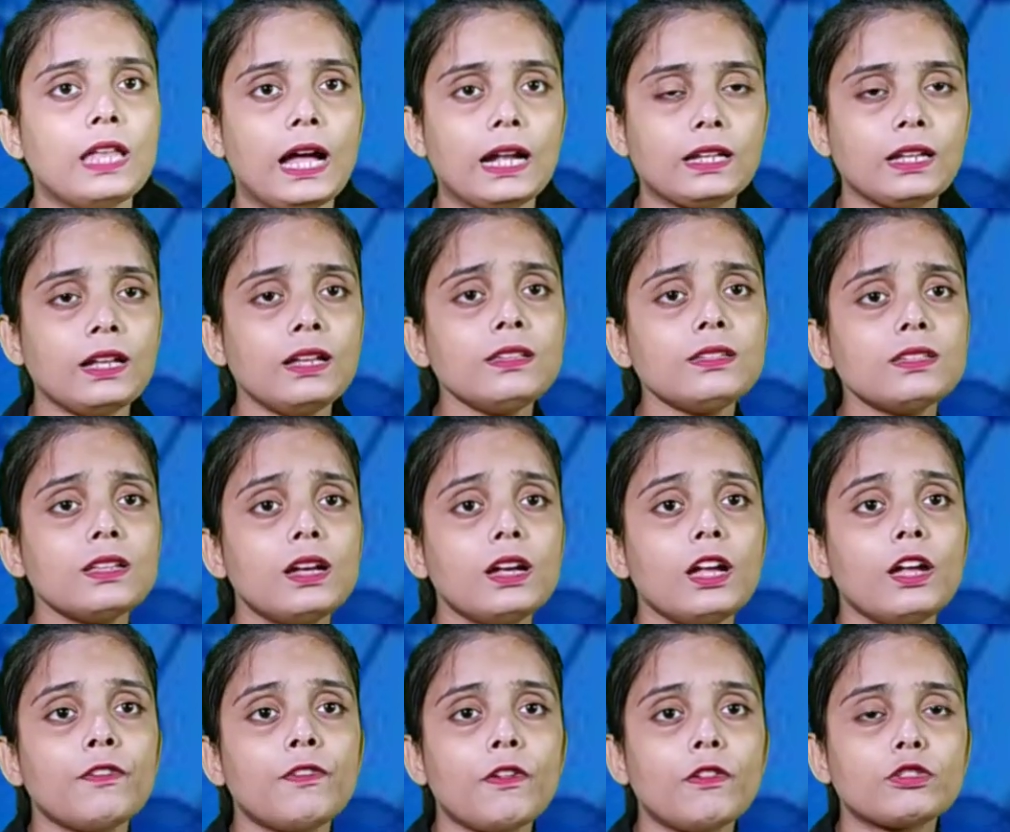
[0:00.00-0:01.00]
That is,
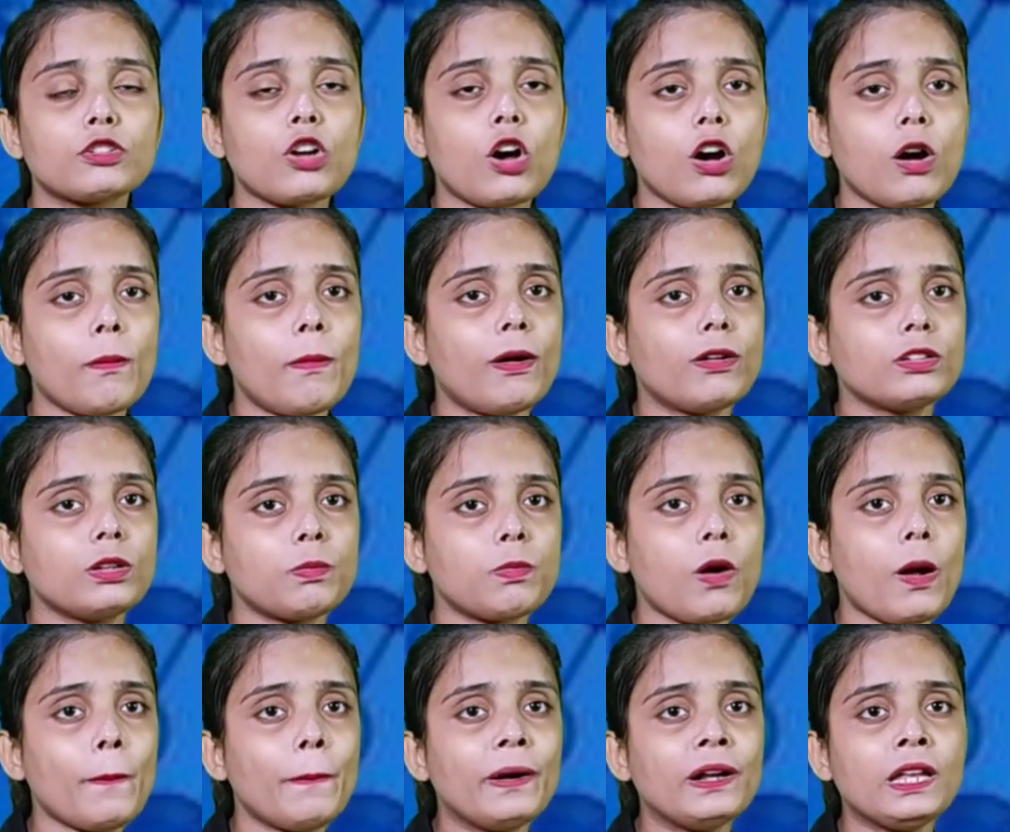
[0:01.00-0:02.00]
if you will talk about the
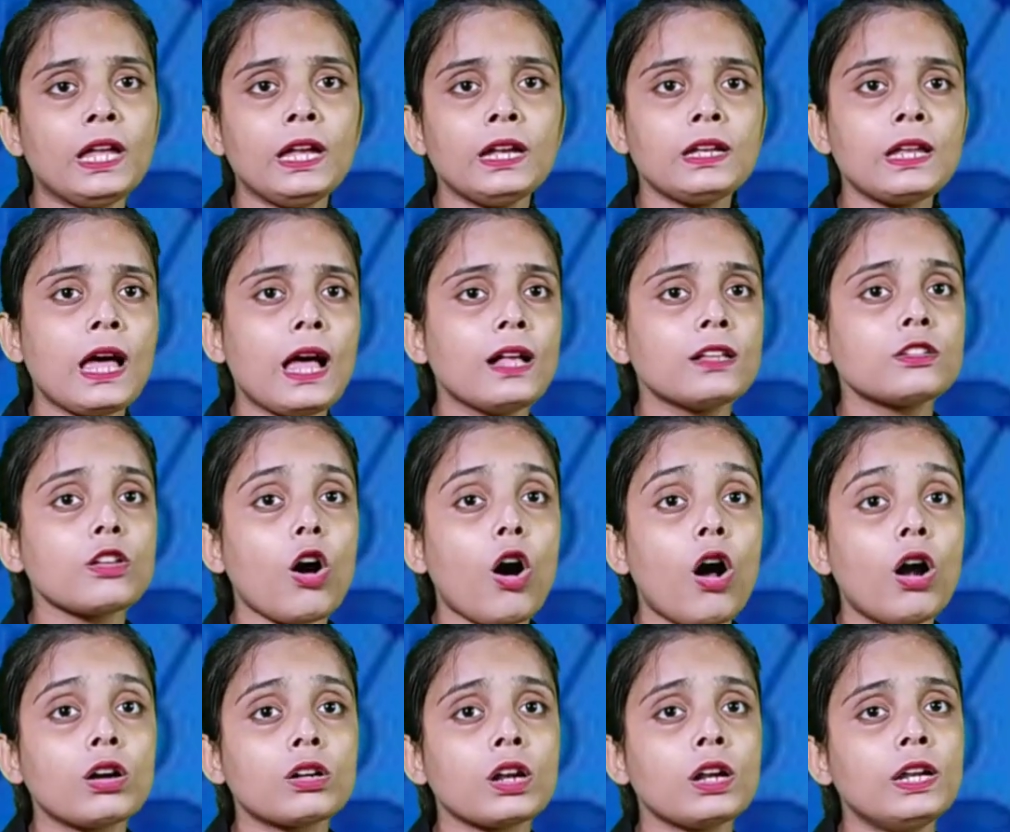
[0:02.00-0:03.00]
property, it has
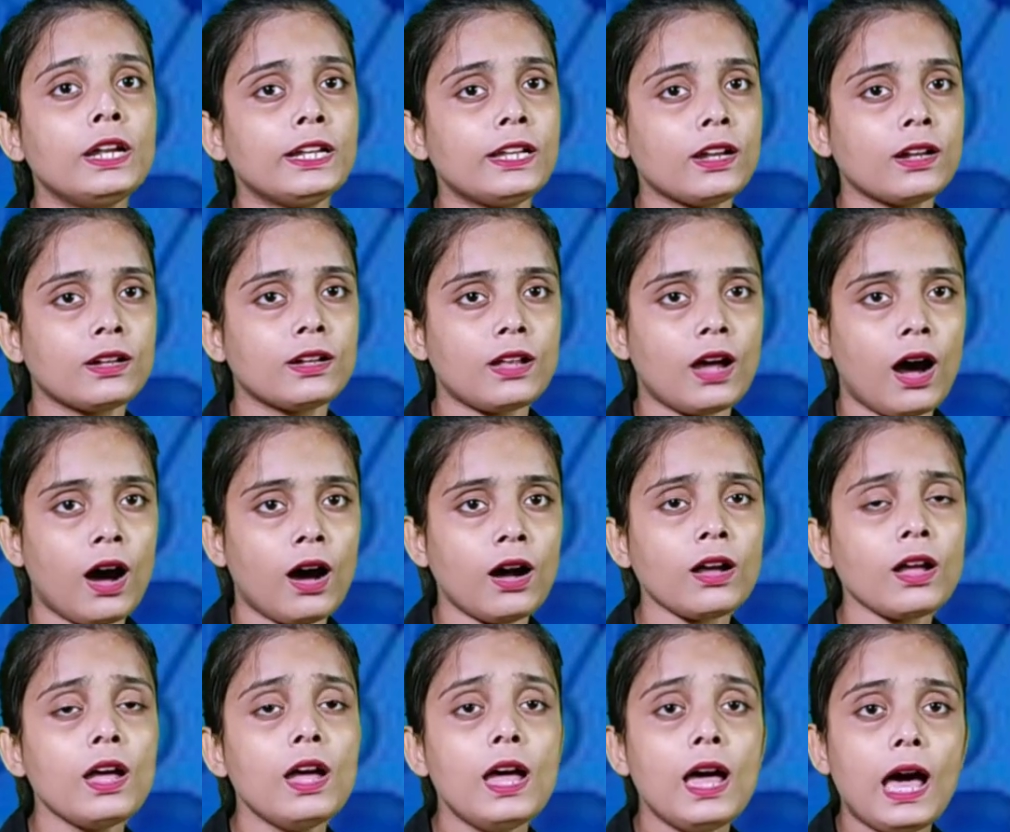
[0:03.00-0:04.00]
alternative
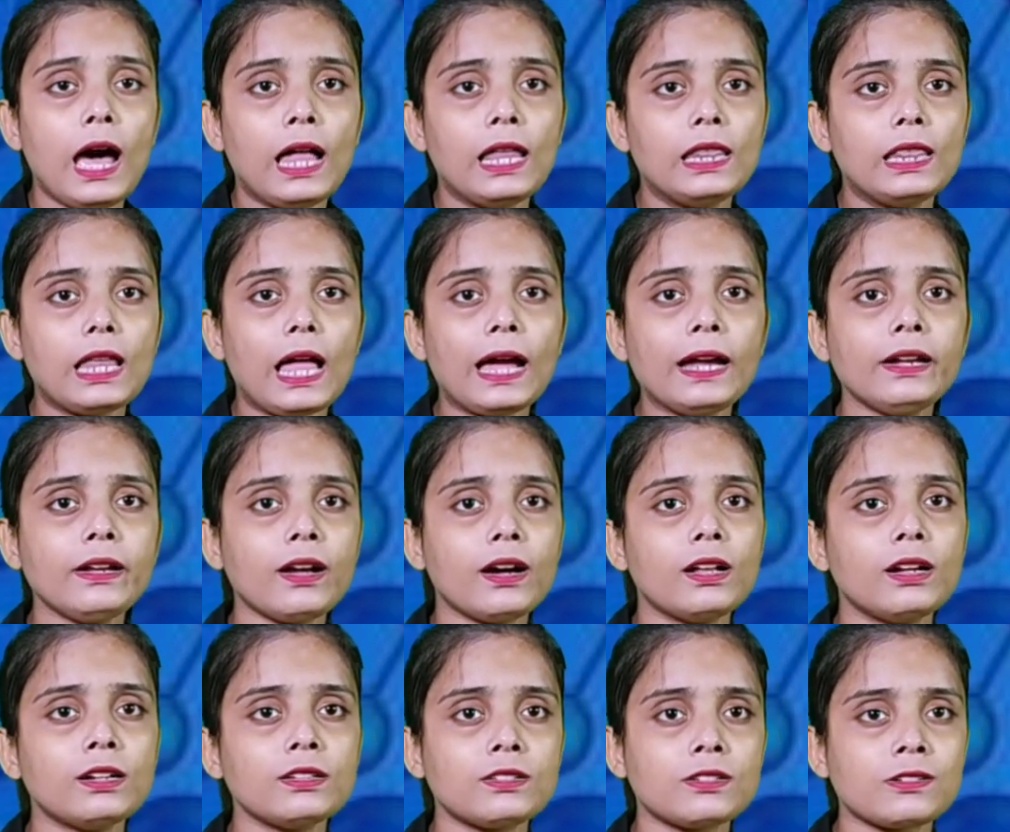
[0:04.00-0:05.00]
dark and light
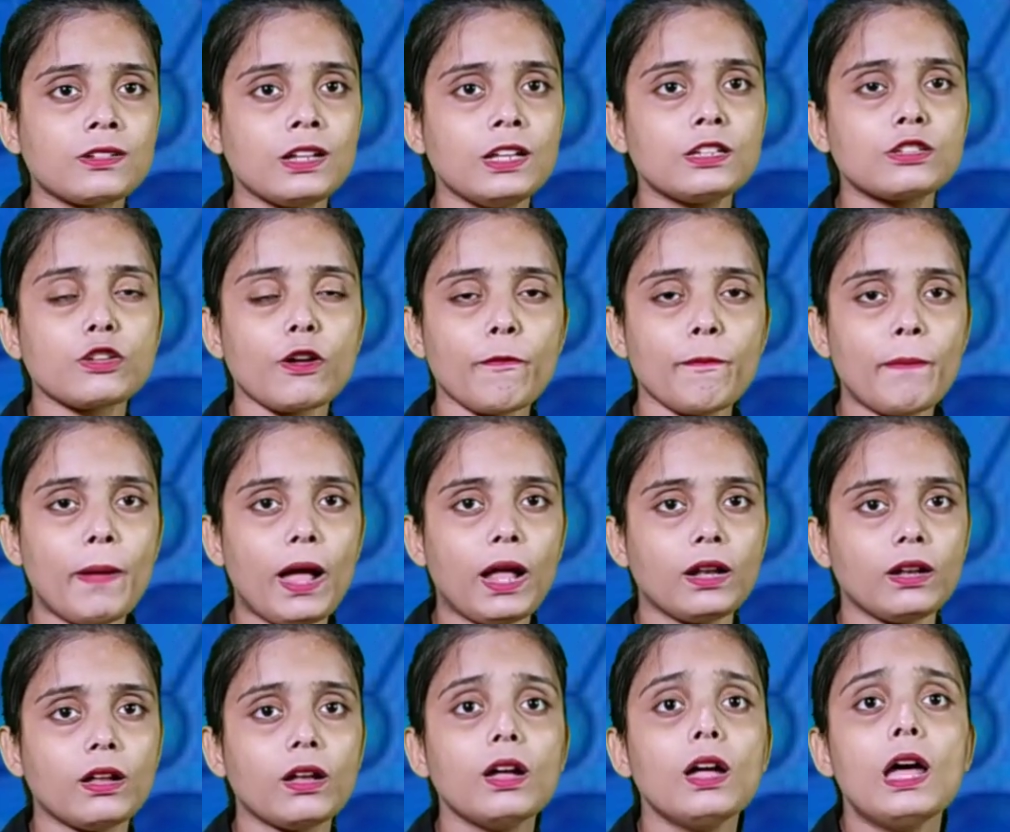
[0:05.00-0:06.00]
color streaks of
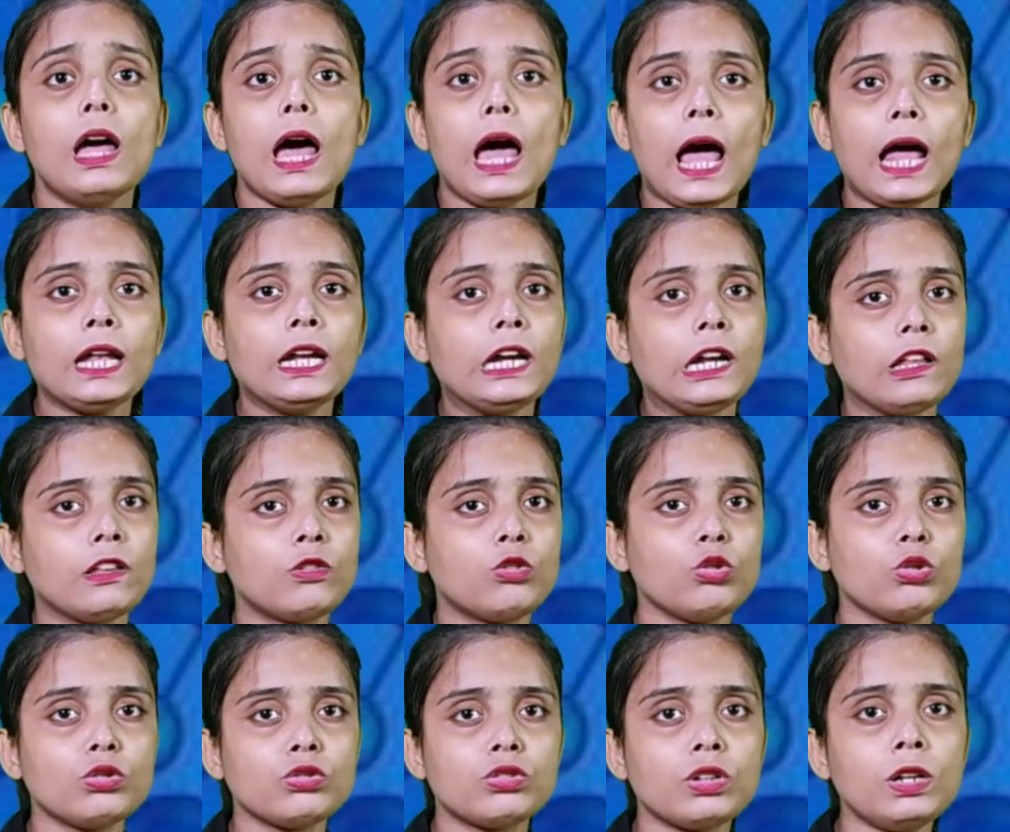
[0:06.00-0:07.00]
bend, and it is
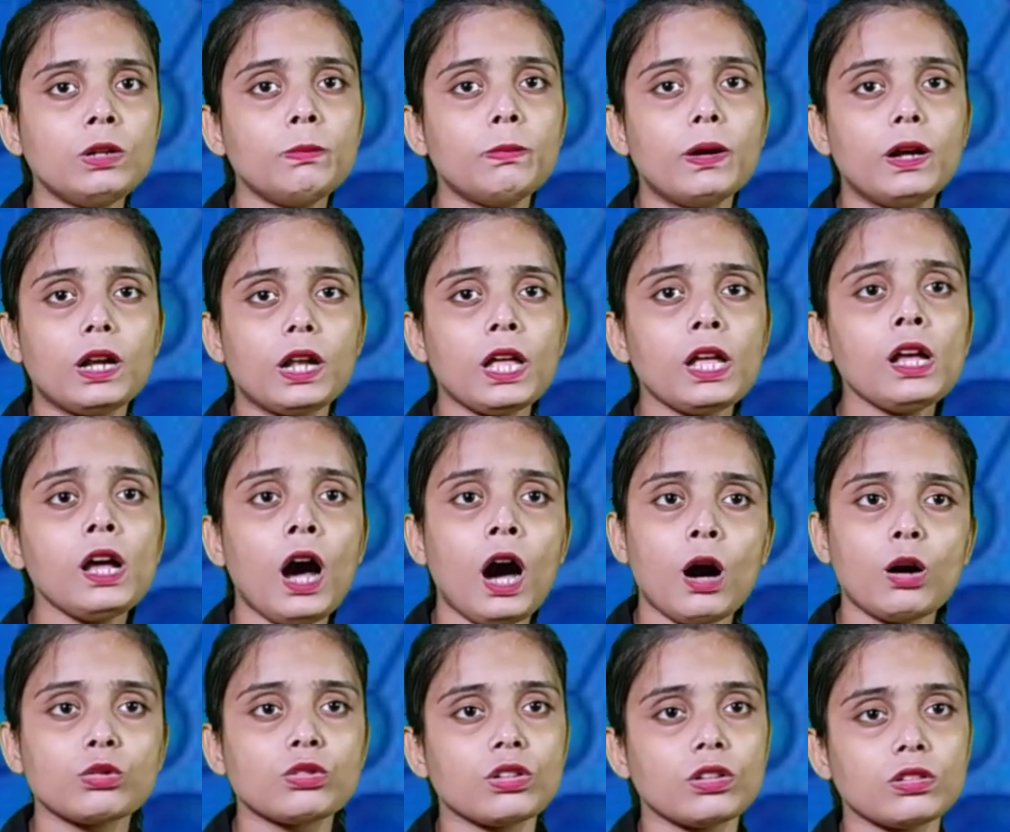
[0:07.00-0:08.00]
used in building
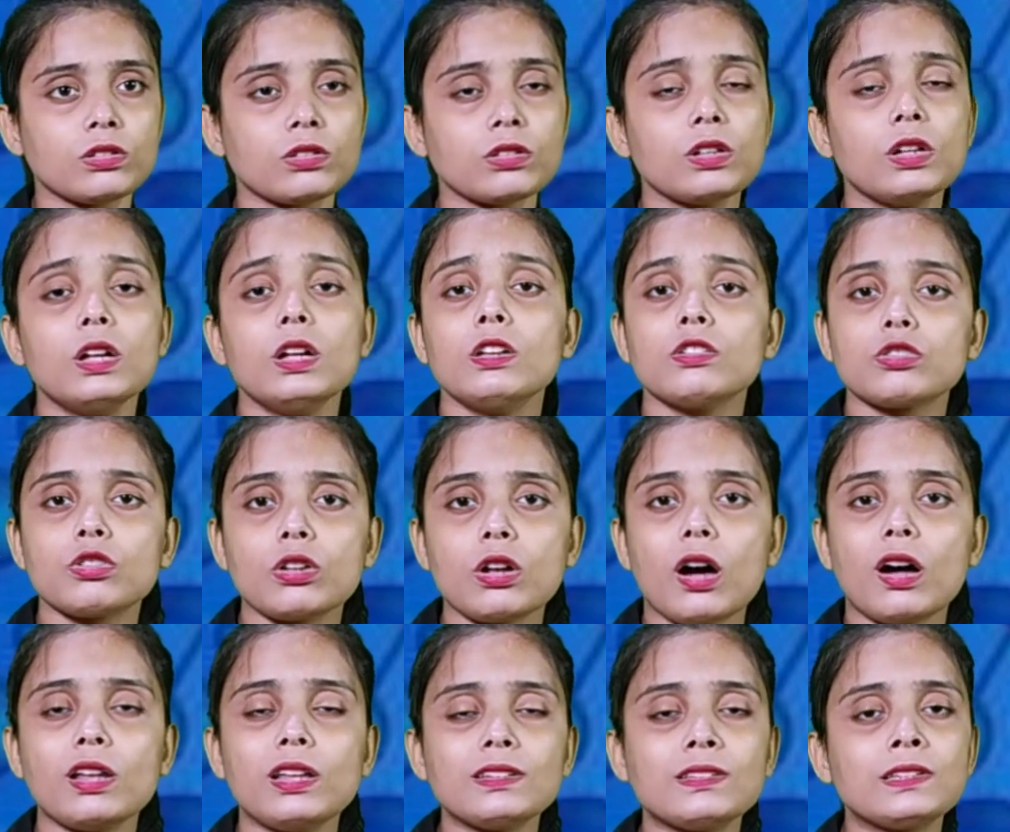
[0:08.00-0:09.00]
houses. So
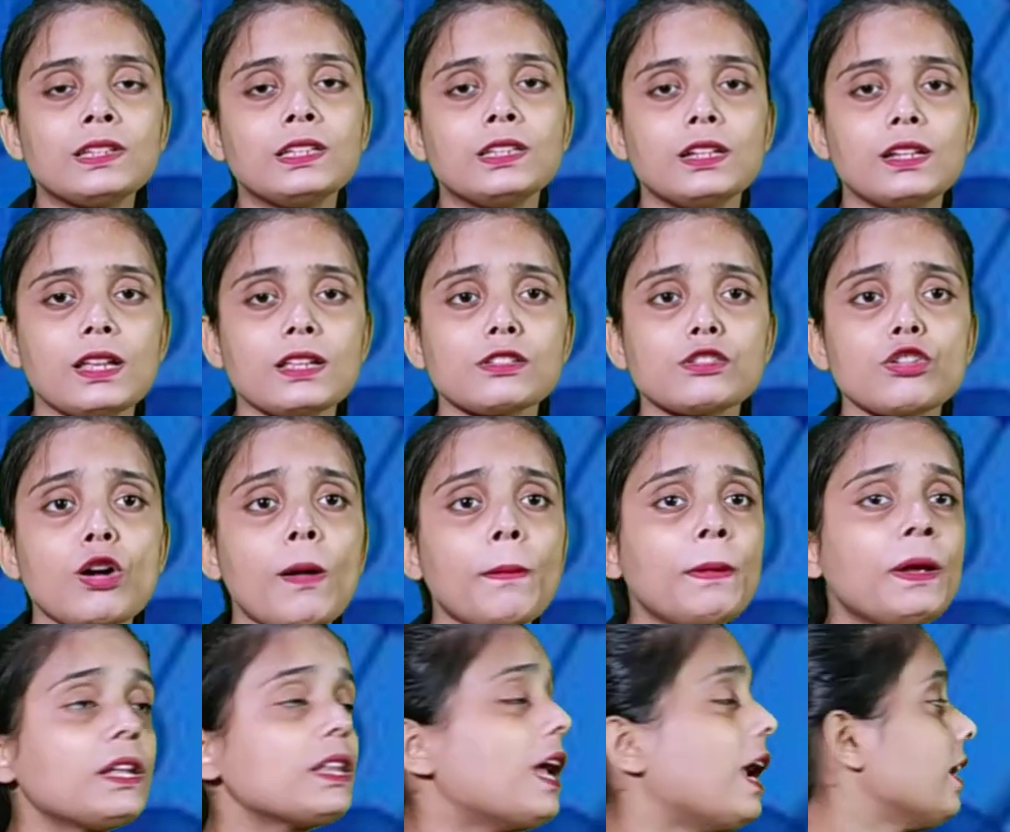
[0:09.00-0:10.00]
now let's see the next
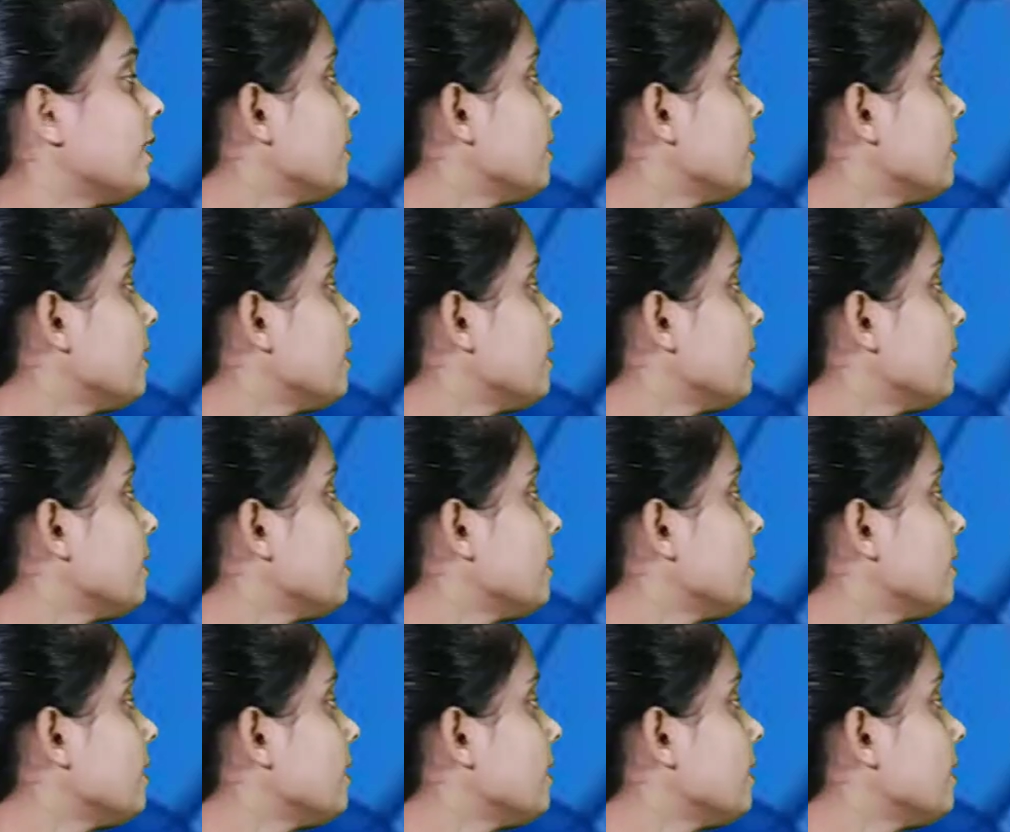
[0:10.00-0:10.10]
topic,